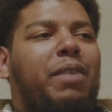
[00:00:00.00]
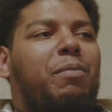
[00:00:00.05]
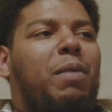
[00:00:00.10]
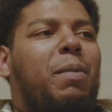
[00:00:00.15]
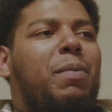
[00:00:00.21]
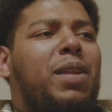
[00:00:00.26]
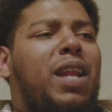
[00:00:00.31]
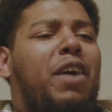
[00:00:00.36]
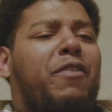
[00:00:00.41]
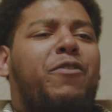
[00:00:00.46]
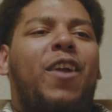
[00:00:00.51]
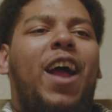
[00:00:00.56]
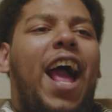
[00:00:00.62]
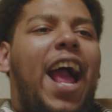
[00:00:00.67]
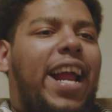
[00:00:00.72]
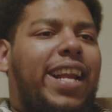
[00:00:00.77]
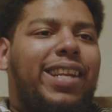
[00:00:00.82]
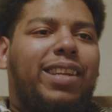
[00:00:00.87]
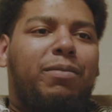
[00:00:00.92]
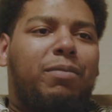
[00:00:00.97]
And maybe not for
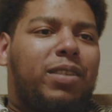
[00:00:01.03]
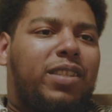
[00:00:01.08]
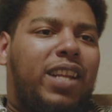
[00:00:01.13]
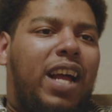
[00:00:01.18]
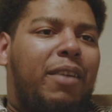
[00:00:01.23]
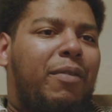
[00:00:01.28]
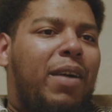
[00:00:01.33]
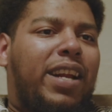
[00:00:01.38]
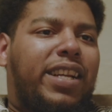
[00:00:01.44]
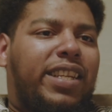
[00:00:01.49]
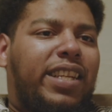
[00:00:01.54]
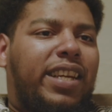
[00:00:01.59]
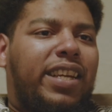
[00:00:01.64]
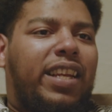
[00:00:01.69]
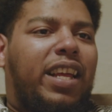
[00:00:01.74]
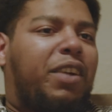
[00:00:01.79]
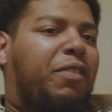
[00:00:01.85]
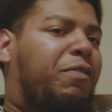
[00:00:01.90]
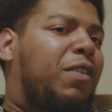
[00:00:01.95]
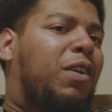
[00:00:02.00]
acting, but directing and
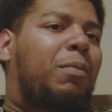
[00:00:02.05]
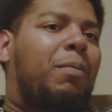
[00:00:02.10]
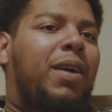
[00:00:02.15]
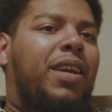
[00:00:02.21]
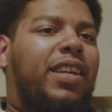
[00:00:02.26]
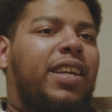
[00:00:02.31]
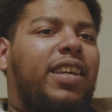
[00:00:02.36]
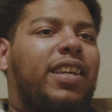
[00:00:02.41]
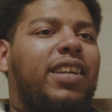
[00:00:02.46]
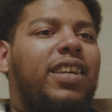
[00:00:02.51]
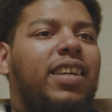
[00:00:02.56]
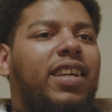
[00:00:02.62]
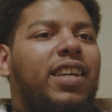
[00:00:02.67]
like filmmaking.